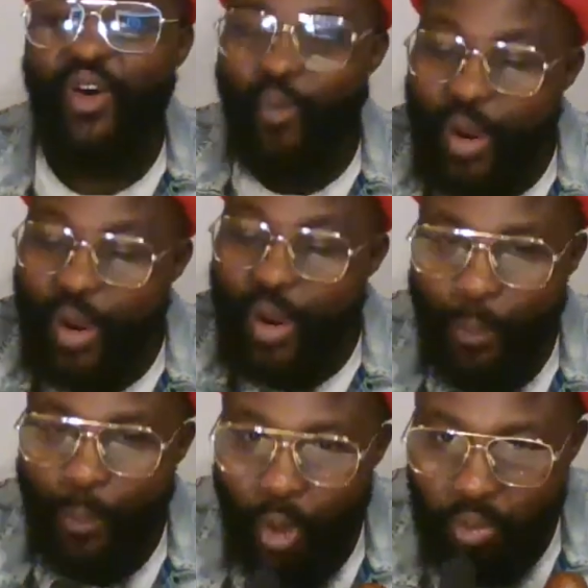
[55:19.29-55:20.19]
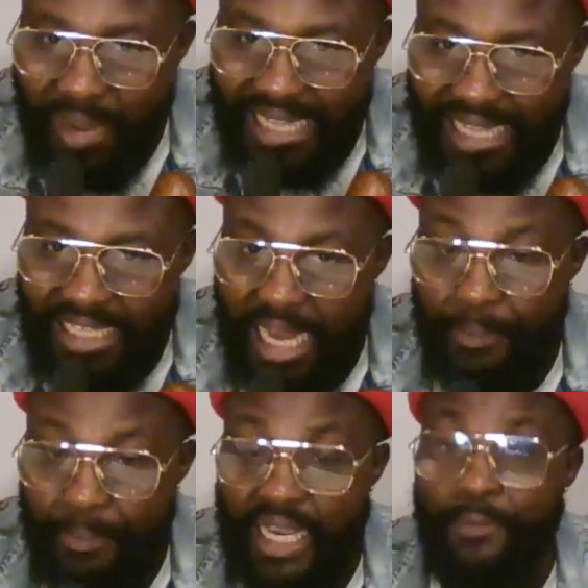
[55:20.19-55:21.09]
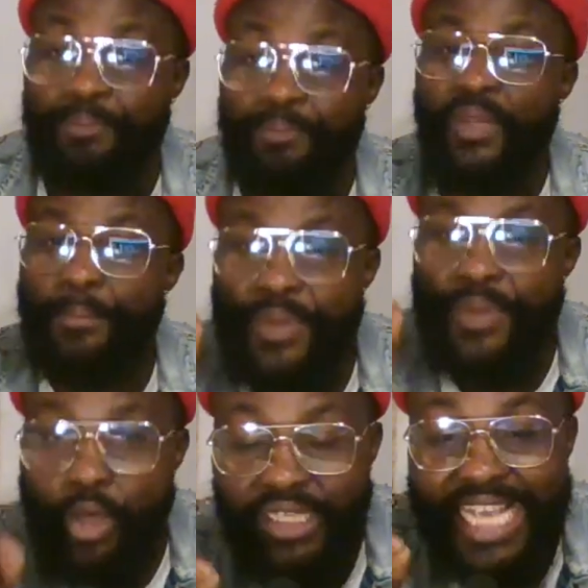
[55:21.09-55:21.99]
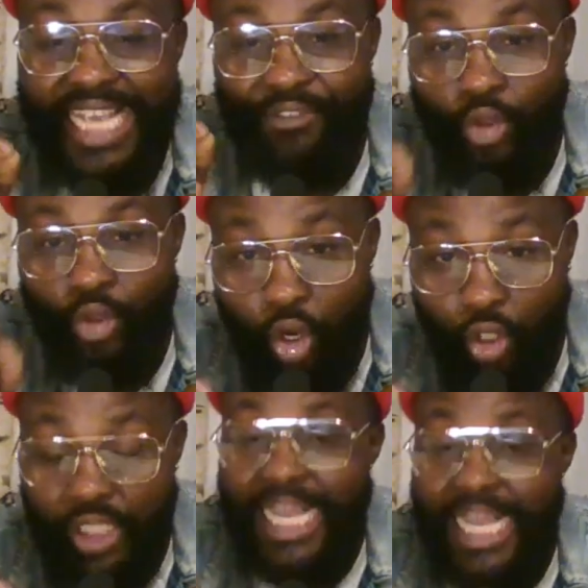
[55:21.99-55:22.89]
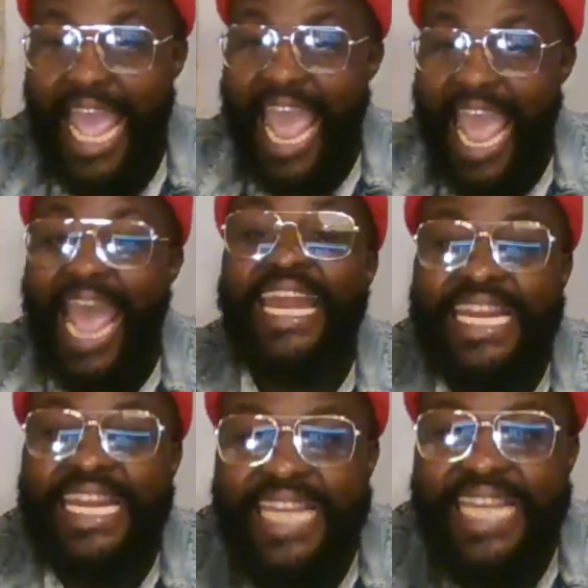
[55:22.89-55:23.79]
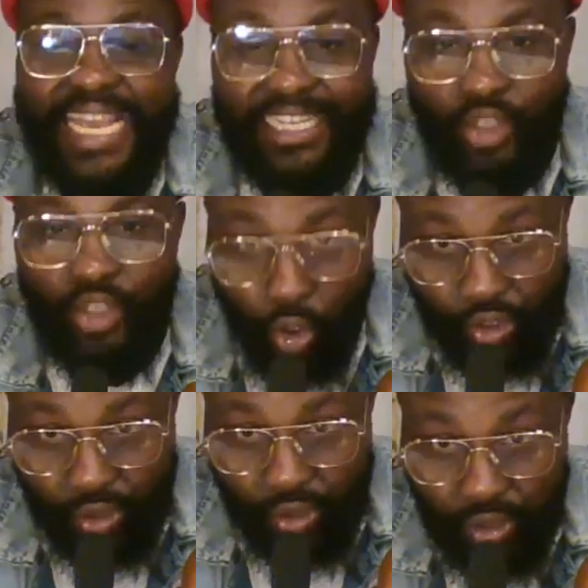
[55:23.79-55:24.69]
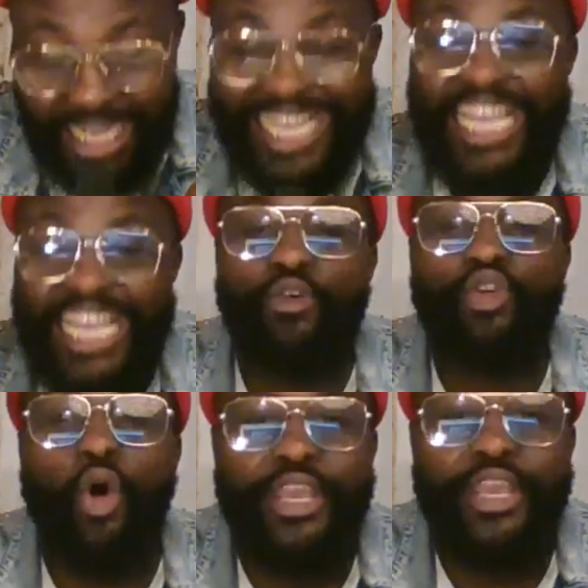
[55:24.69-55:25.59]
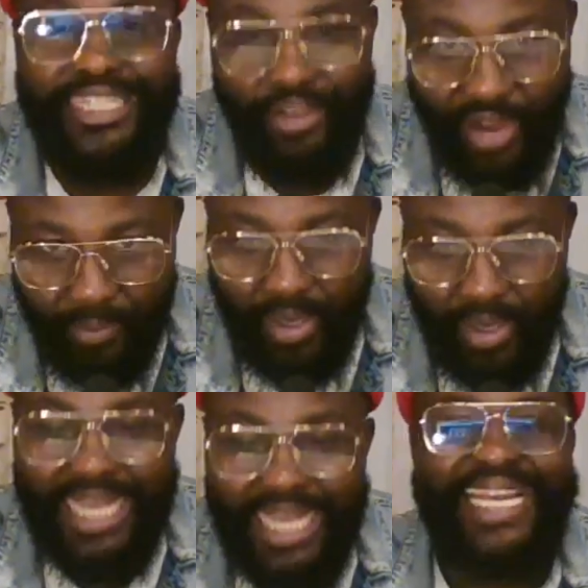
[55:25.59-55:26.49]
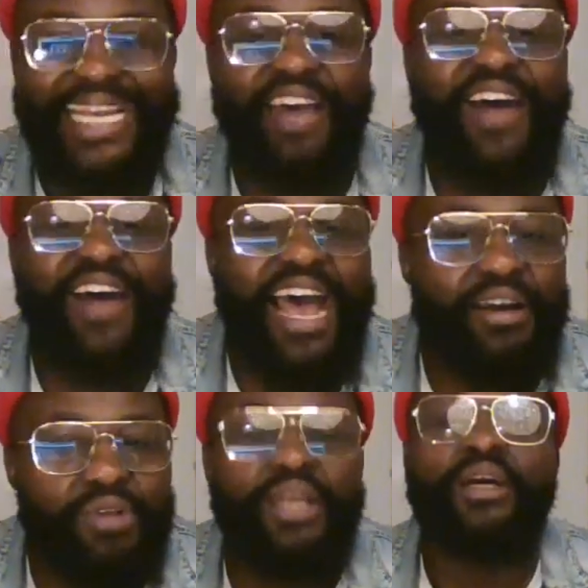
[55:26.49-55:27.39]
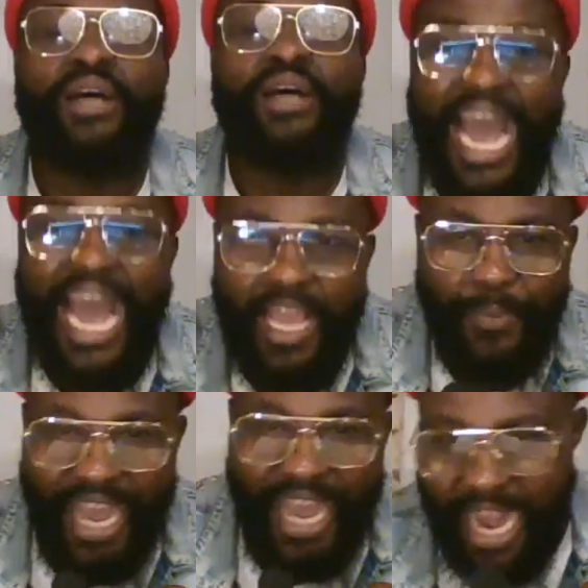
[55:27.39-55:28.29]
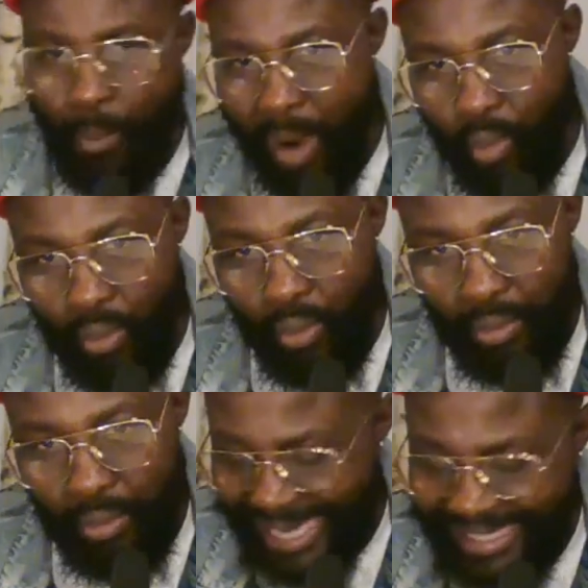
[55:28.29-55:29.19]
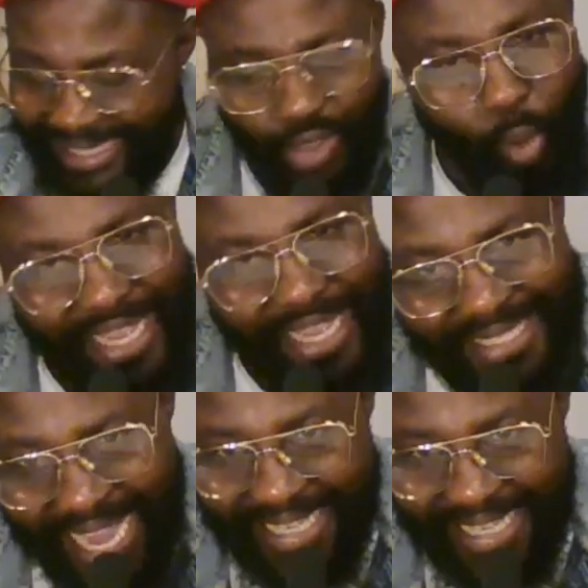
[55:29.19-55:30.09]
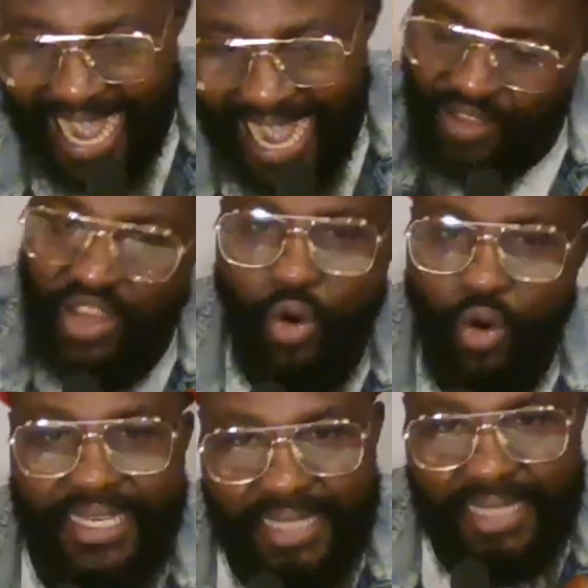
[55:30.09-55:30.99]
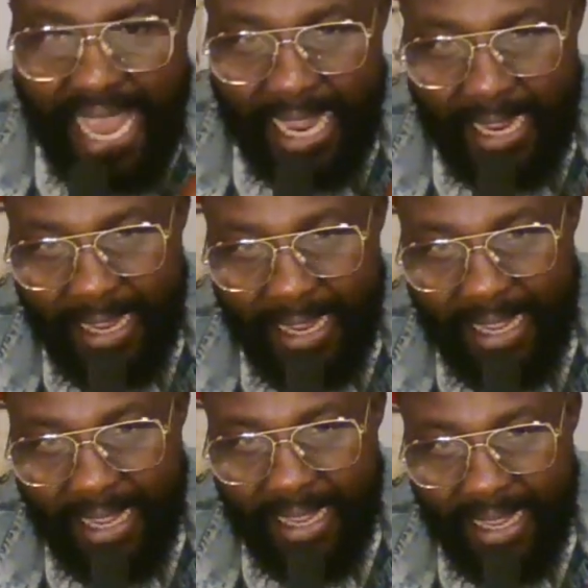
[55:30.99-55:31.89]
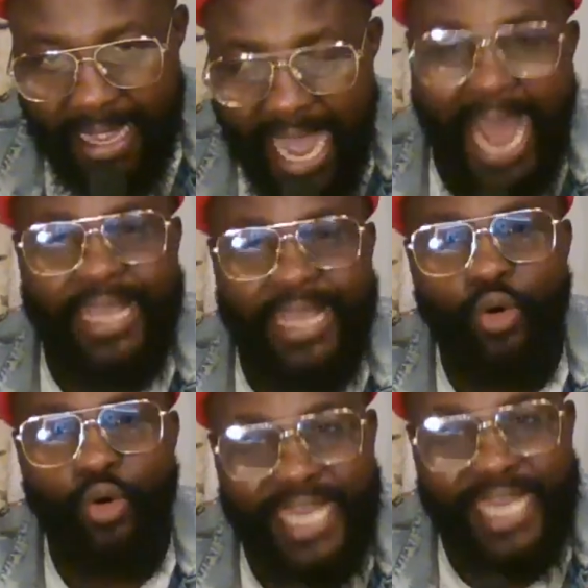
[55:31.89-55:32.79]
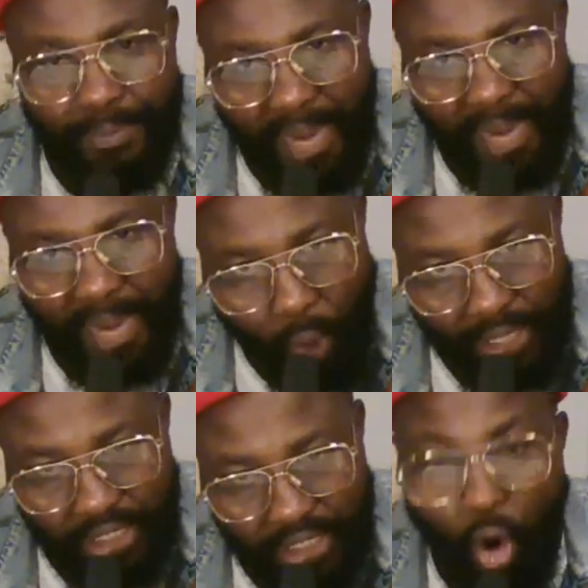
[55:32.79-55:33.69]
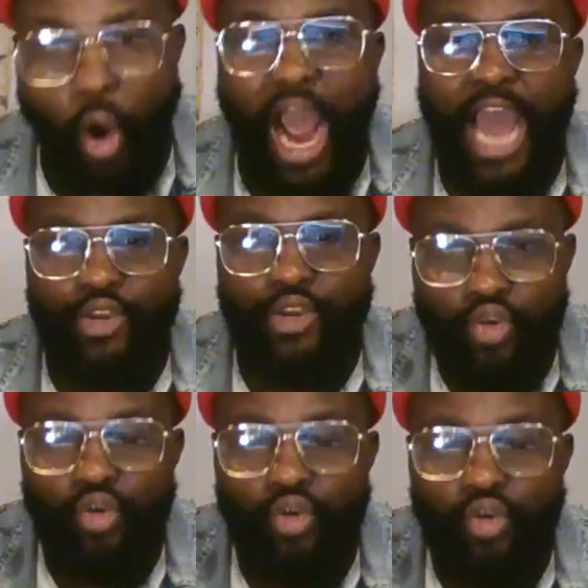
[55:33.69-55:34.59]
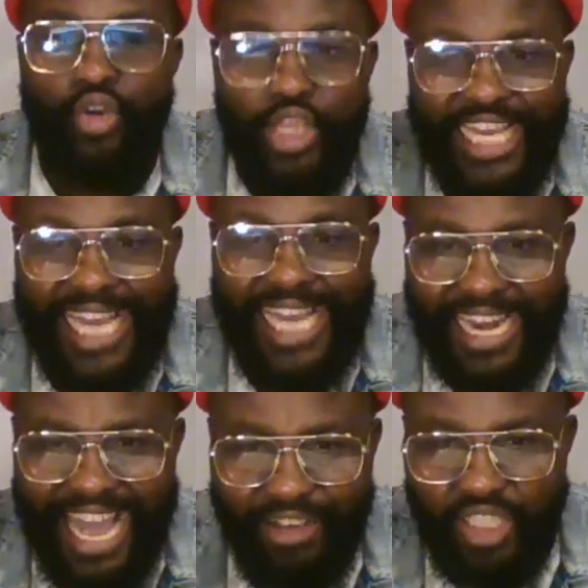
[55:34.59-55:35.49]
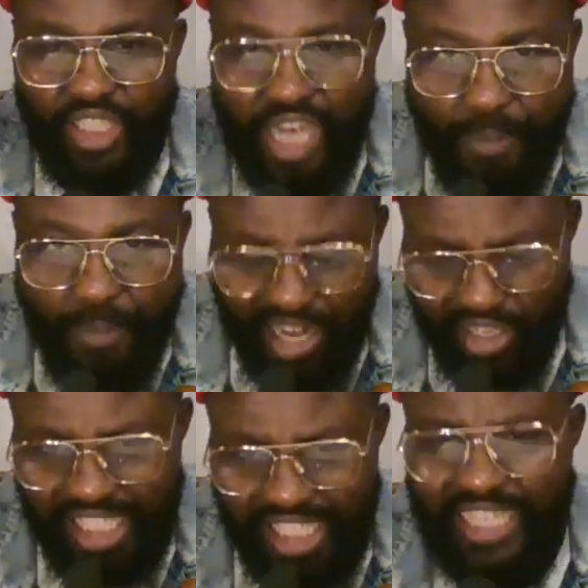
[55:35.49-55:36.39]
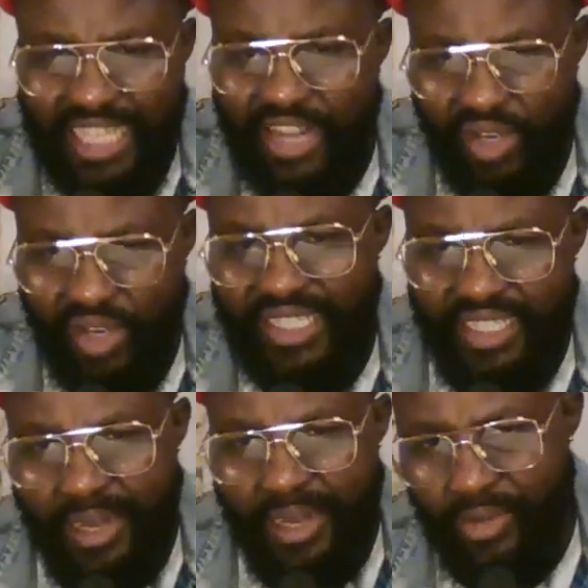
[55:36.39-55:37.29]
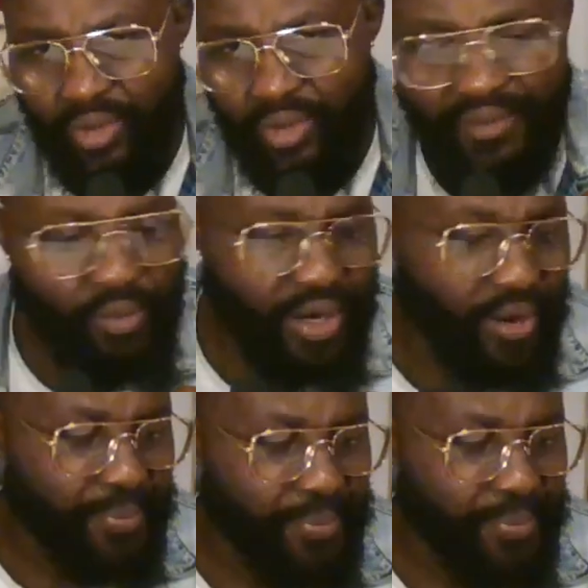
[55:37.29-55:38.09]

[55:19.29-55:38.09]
We will support Mazi Nnamdi Kanu because he have told us any day he thought, even though he dreamed, he never will. That is what he said, and the video is there. Are you getting my point? Or are you sleeping? It seems that you are still sleeping. You never woke up.